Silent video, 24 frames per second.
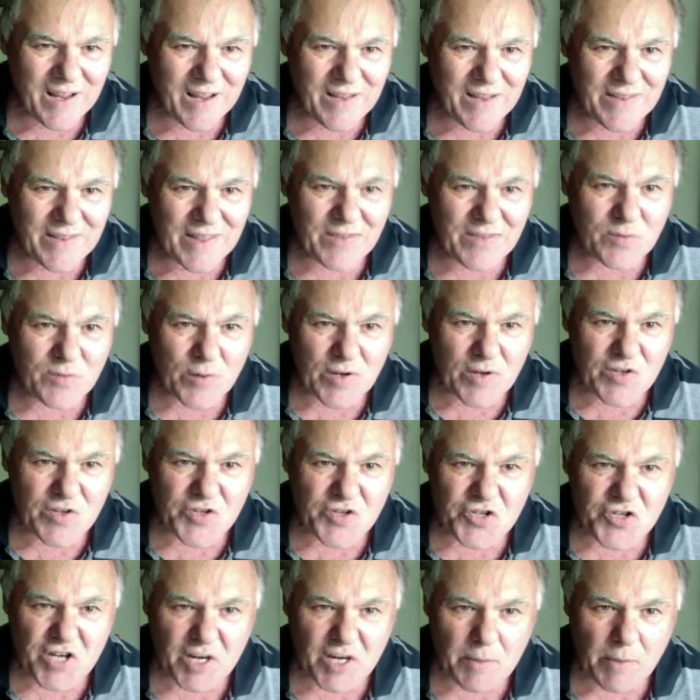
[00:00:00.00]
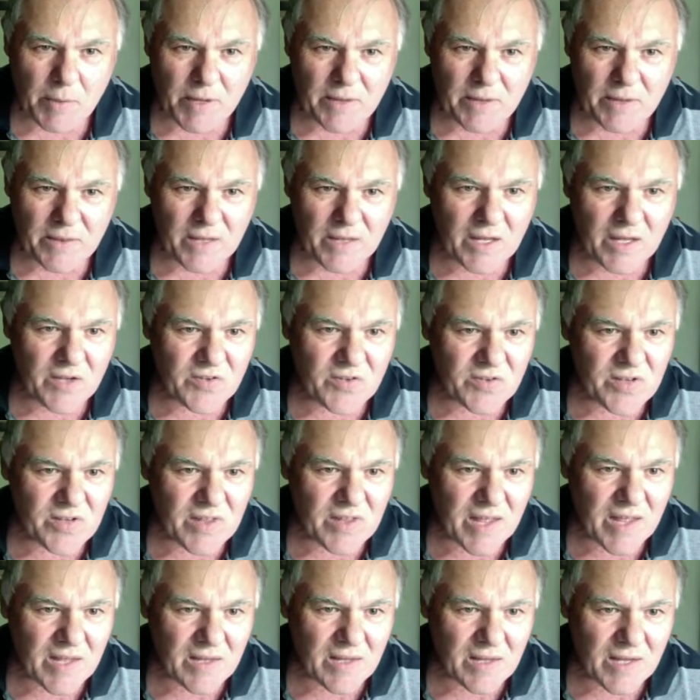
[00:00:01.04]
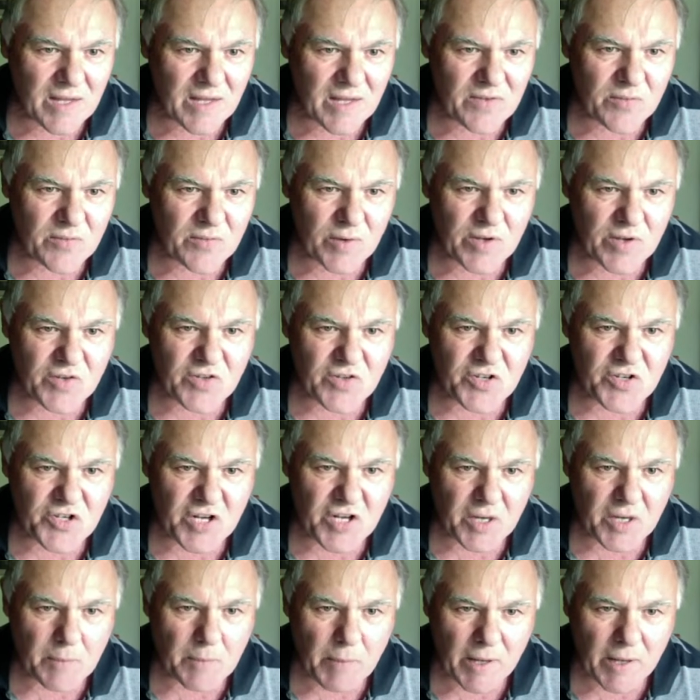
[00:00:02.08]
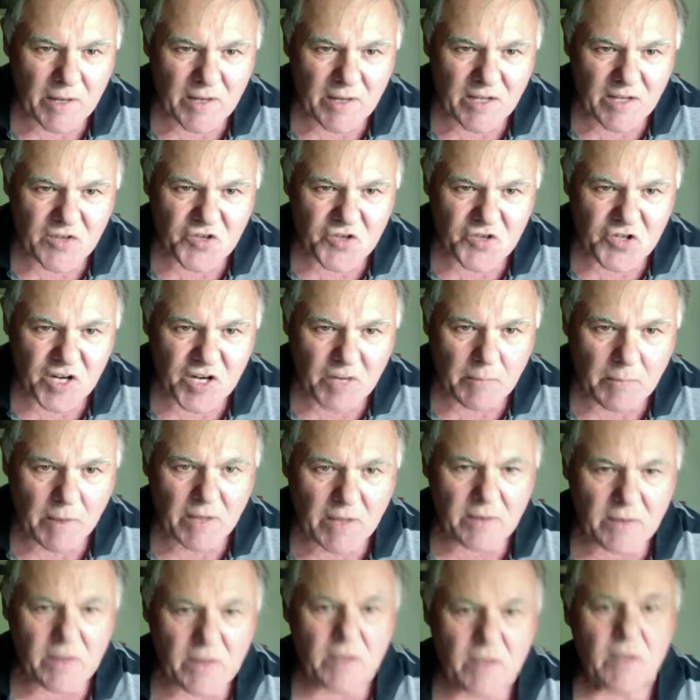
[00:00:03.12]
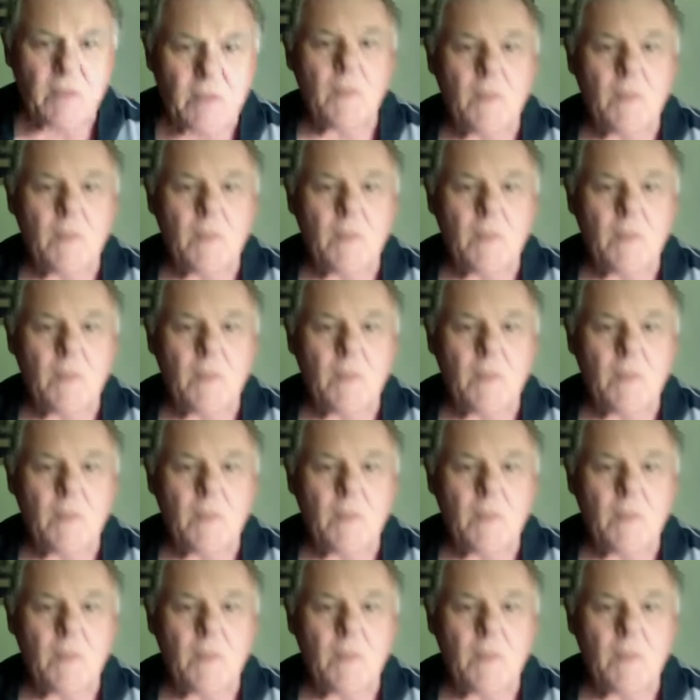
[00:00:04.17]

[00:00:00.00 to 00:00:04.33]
That threatens checkmate there. See that? That threatens a checkmate. That's checkmate there.